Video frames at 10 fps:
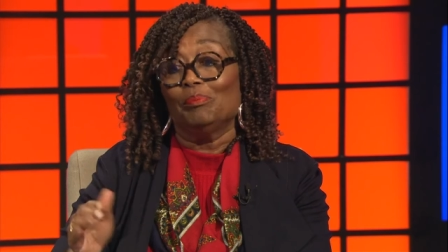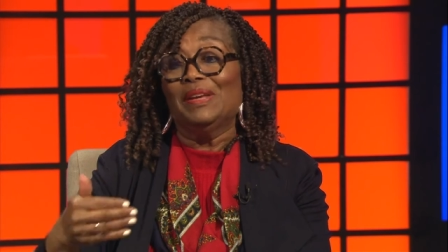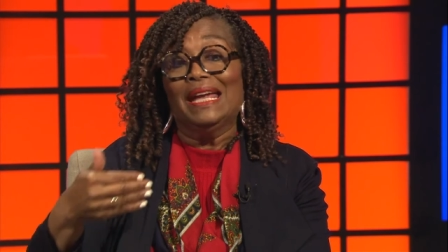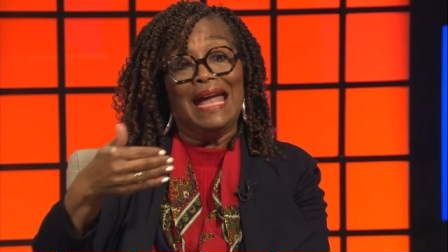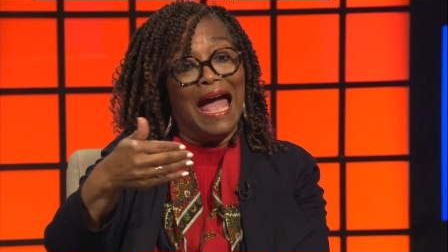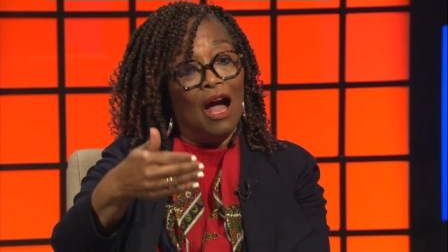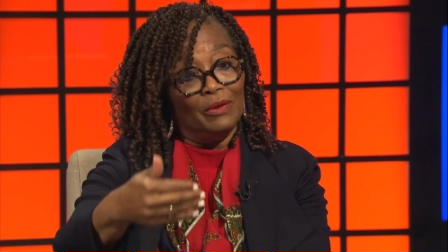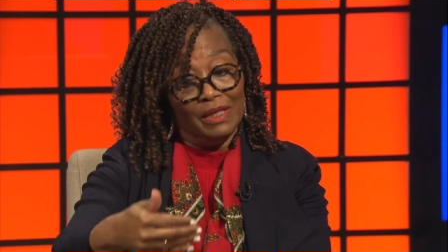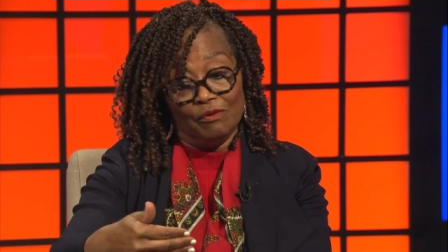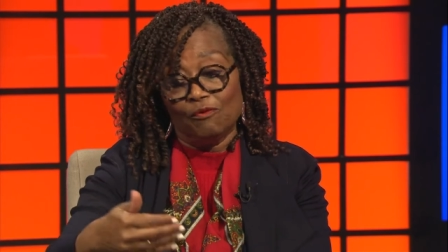being out
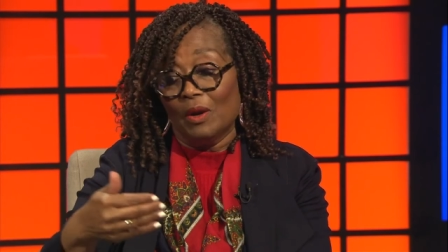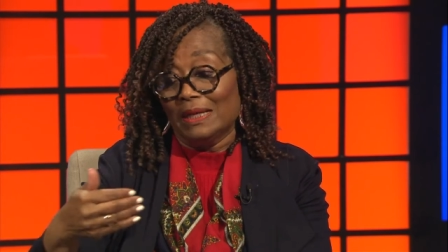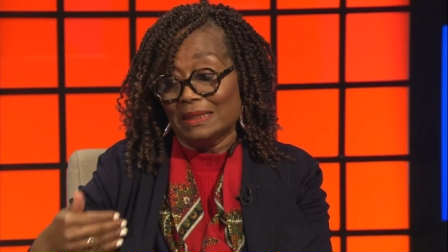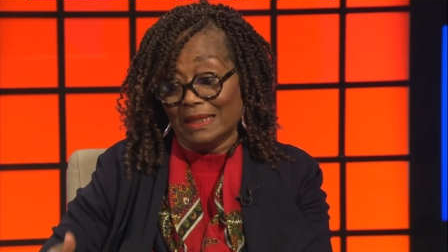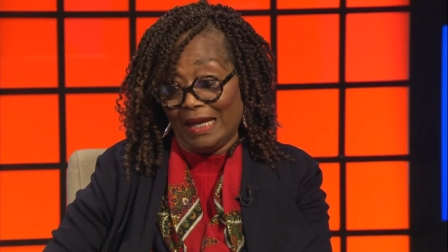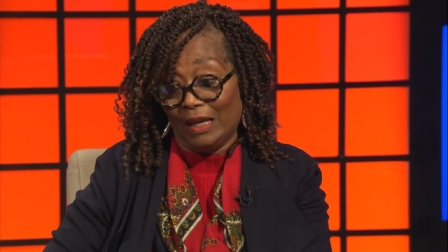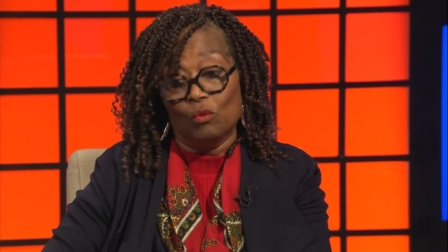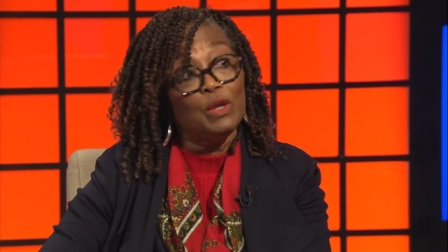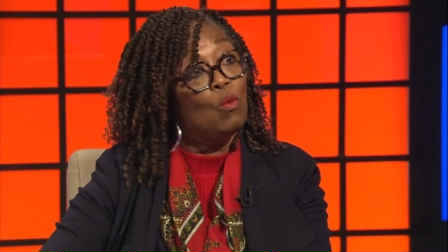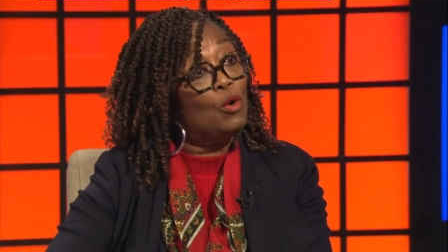in front saying,
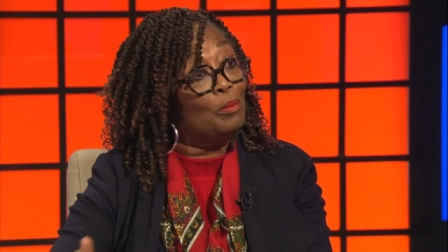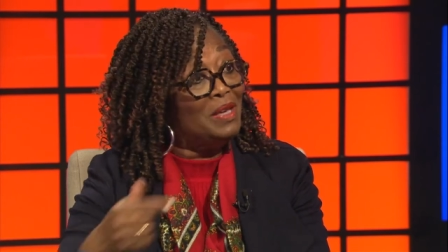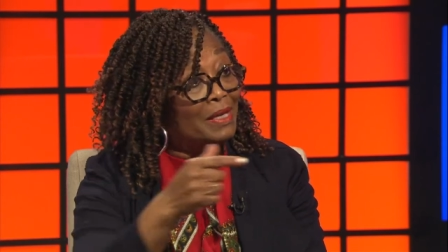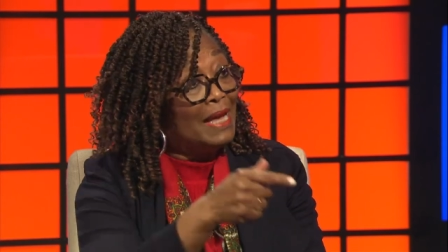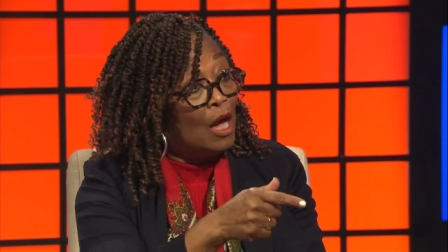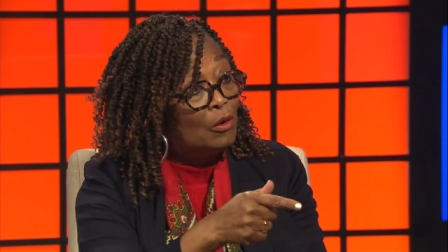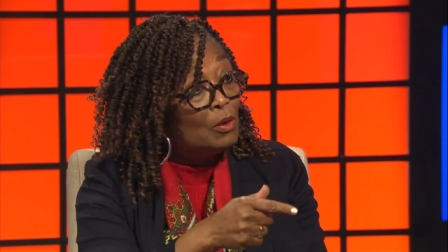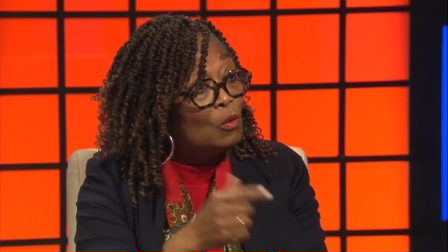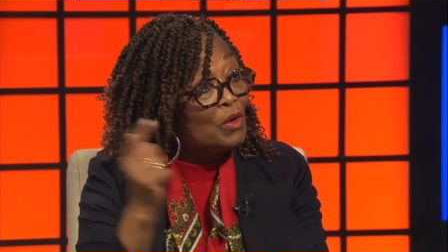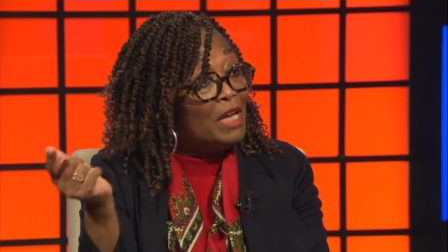we want to be
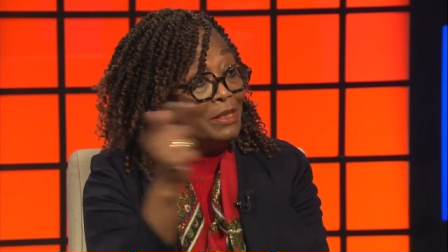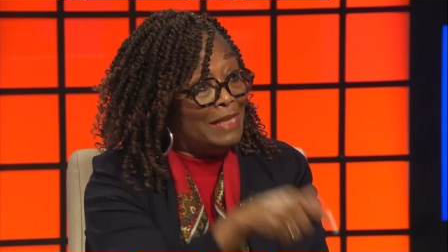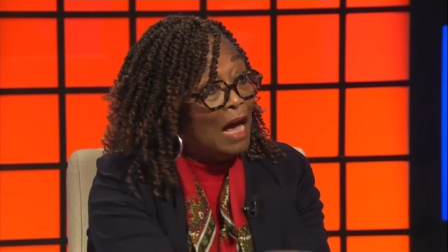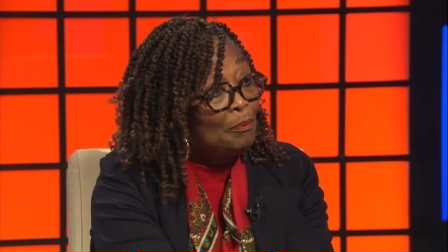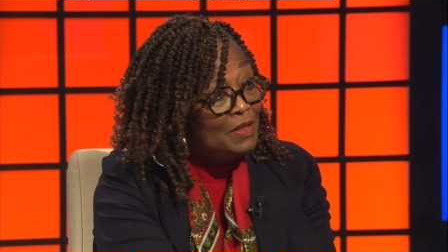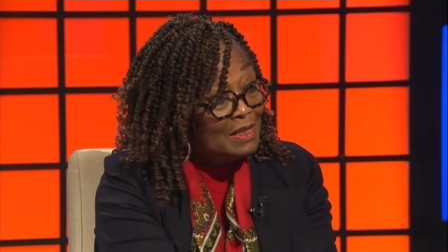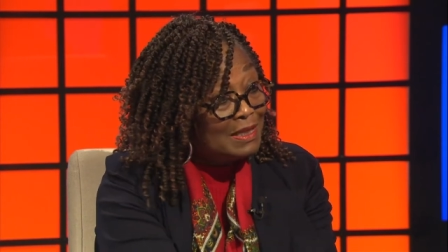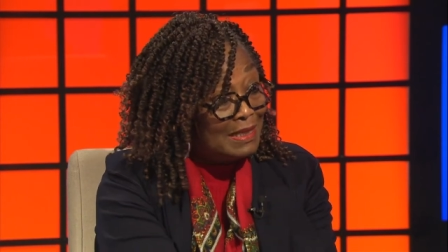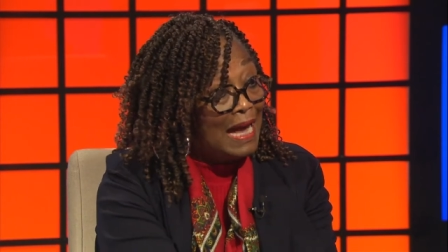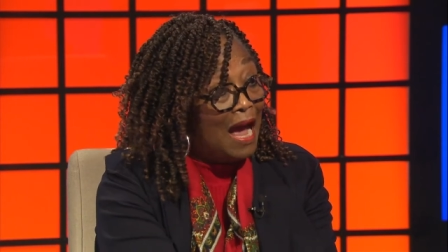accountable, we adopt this
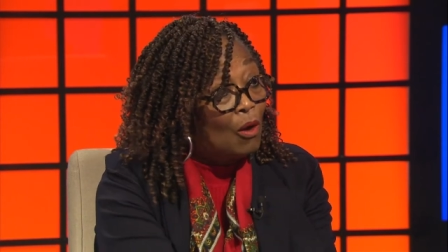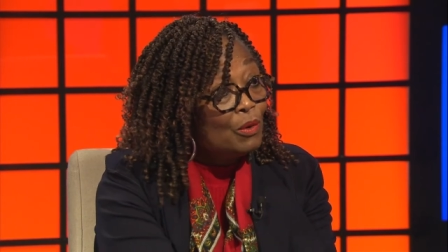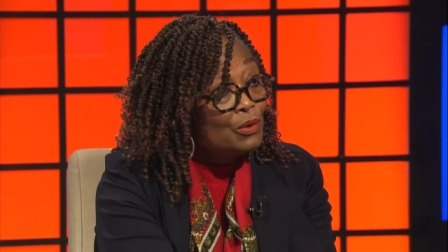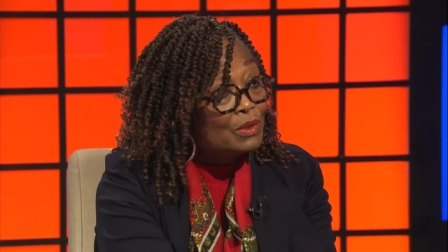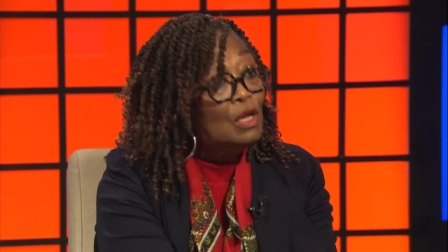as ours,